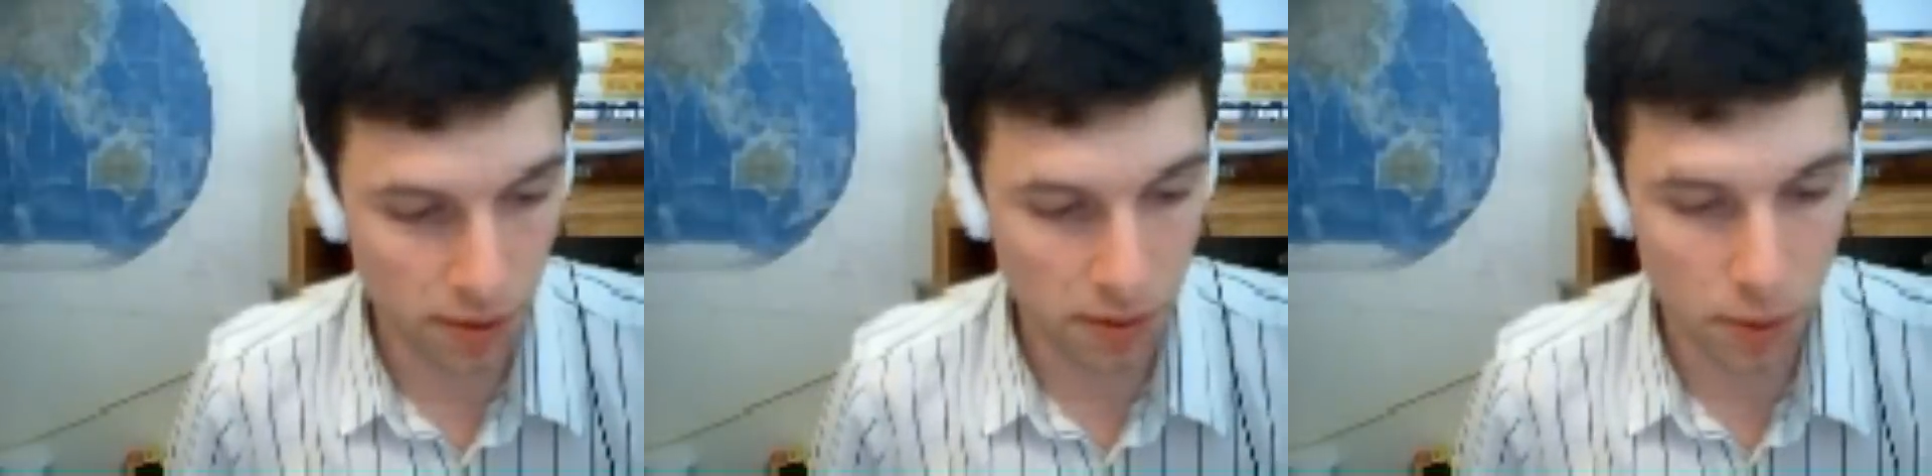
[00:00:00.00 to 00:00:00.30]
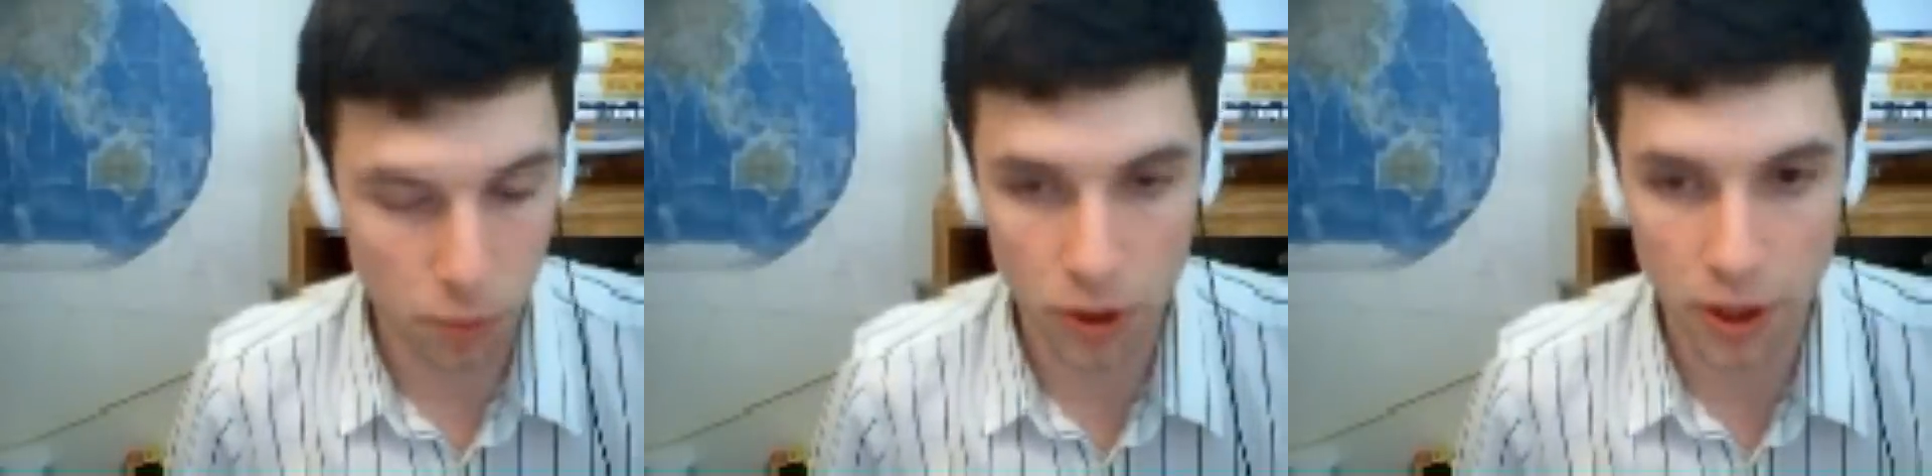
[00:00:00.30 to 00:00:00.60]

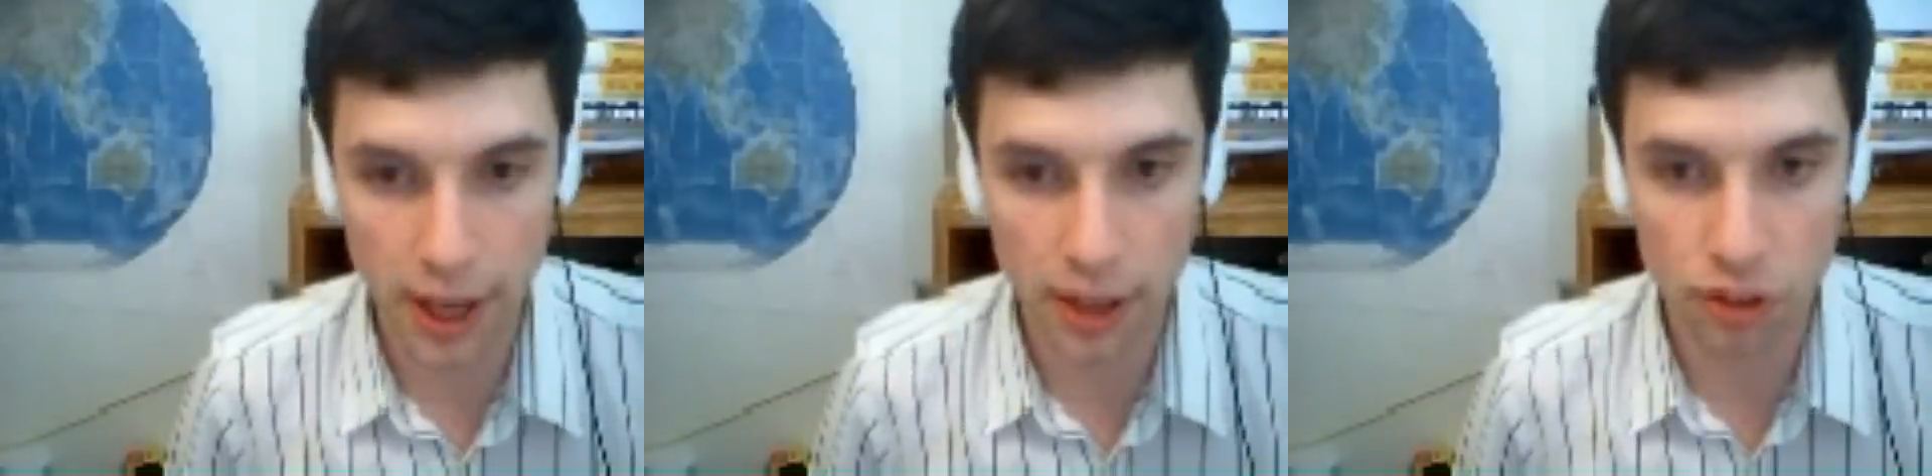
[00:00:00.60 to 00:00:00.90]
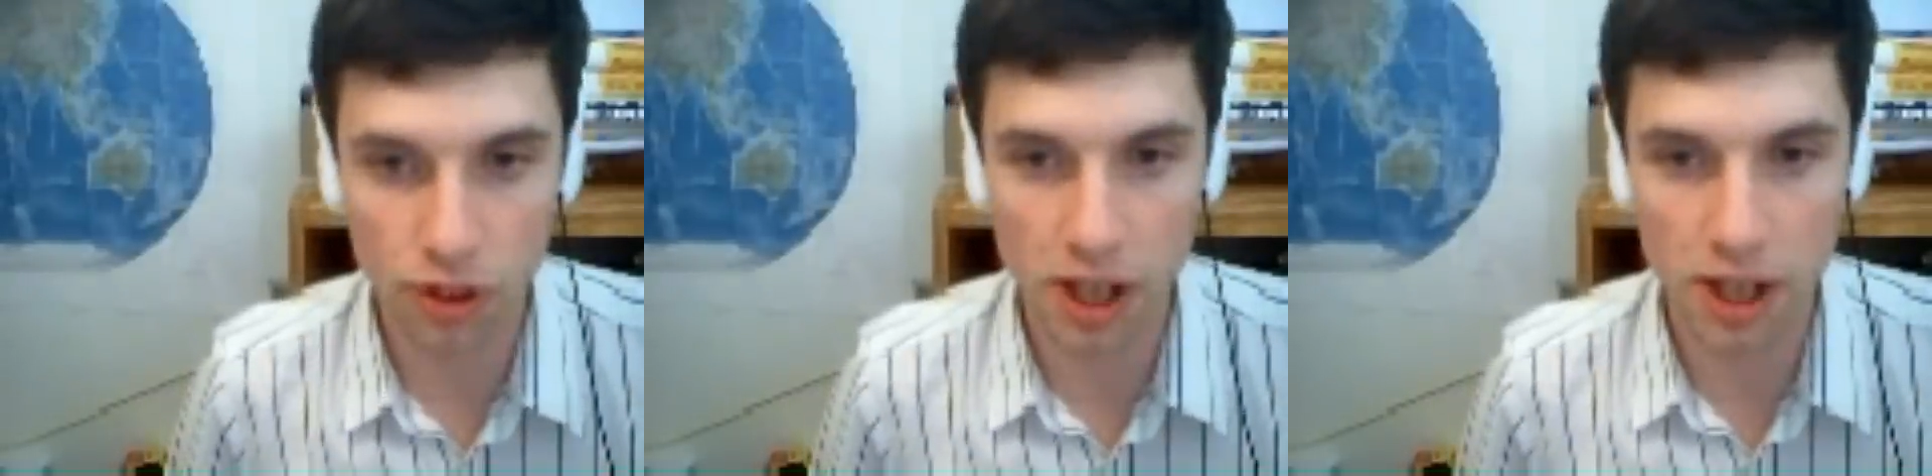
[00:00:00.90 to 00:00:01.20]
that we're not
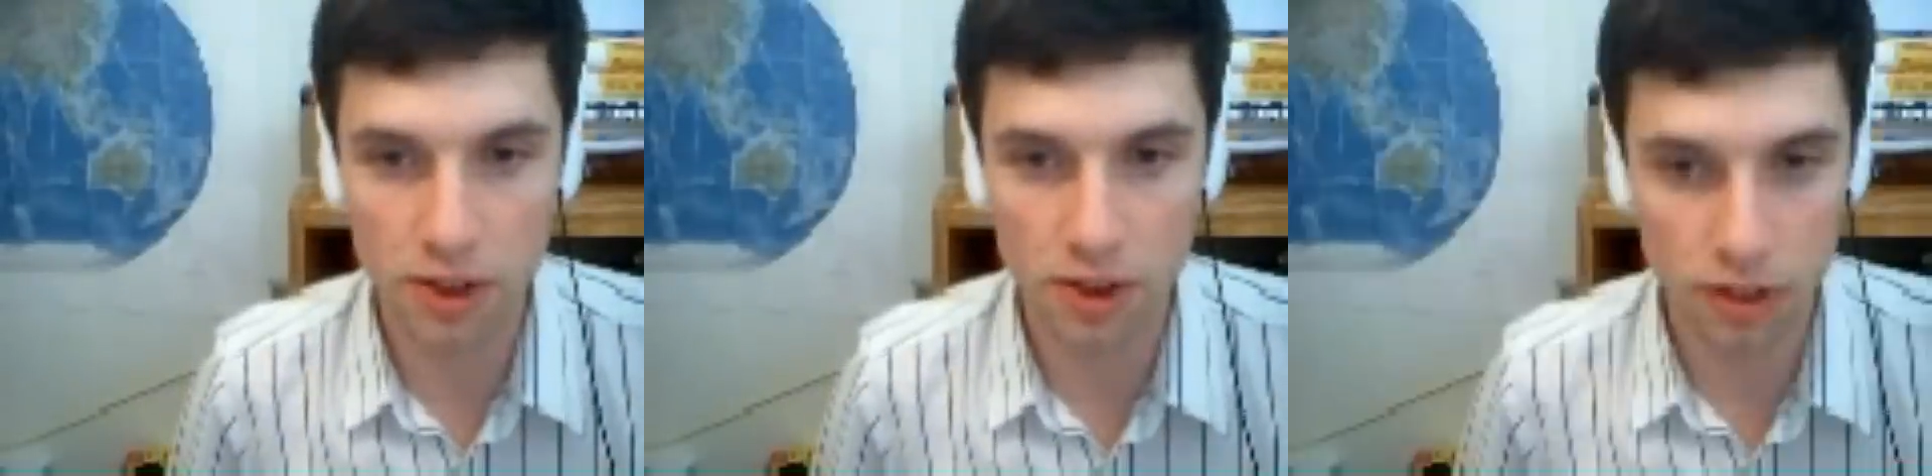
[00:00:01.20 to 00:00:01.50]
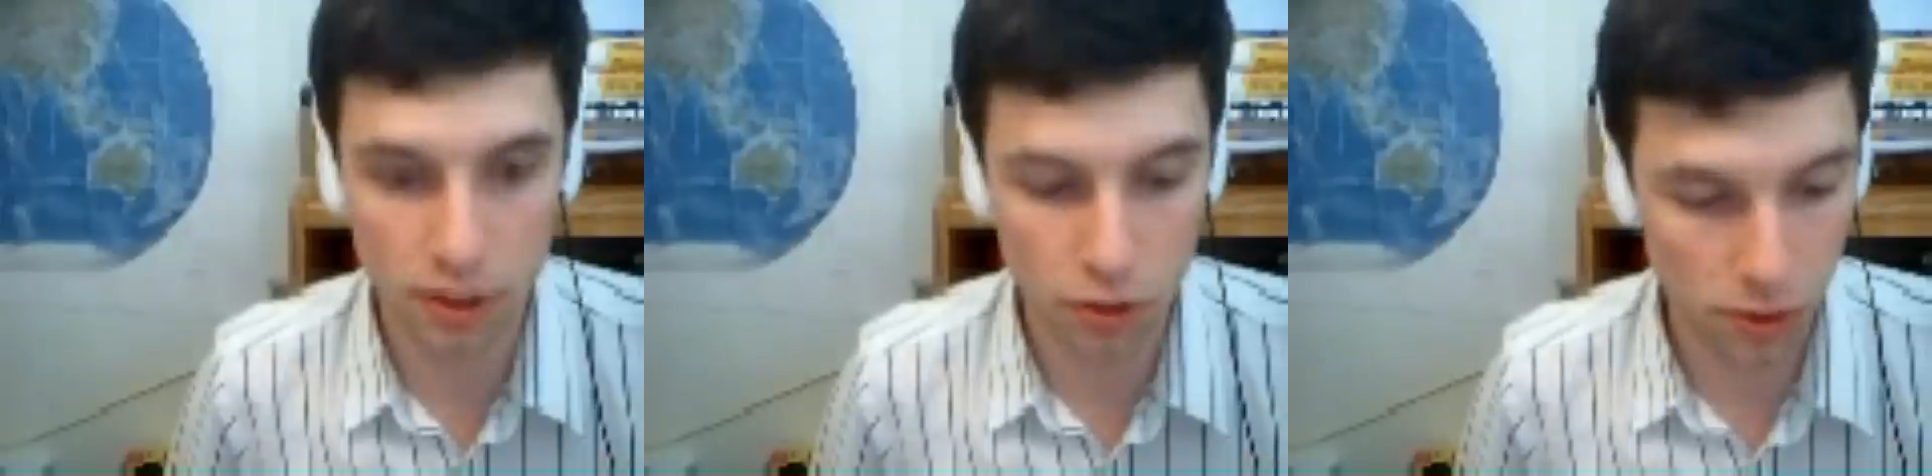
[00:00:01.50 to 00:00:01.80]
actually in this
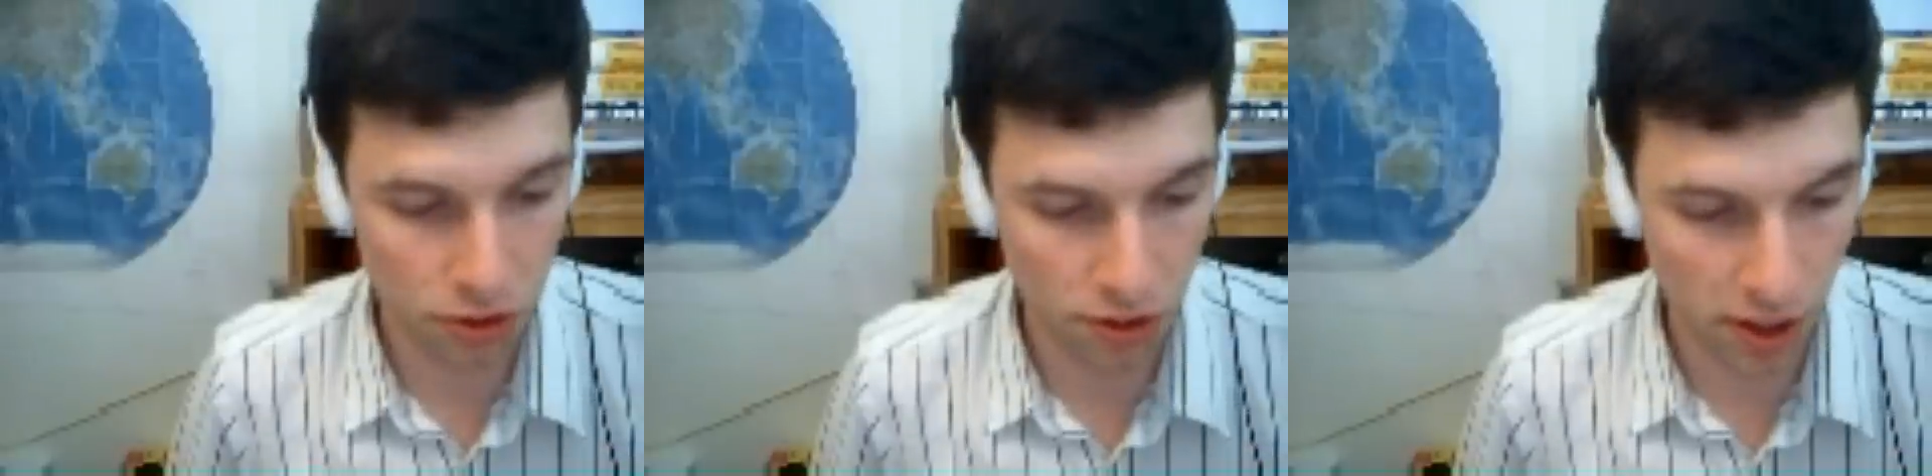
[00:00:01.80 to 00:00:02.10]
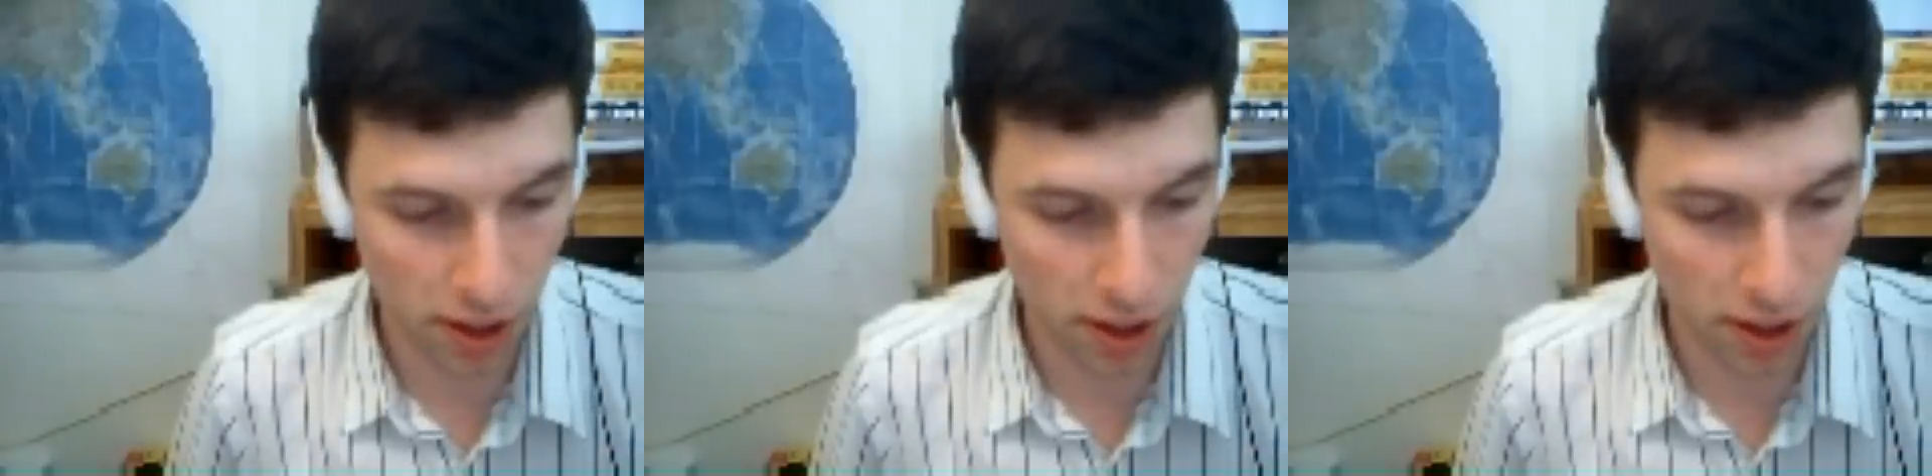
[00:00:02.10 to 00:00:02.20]
situation,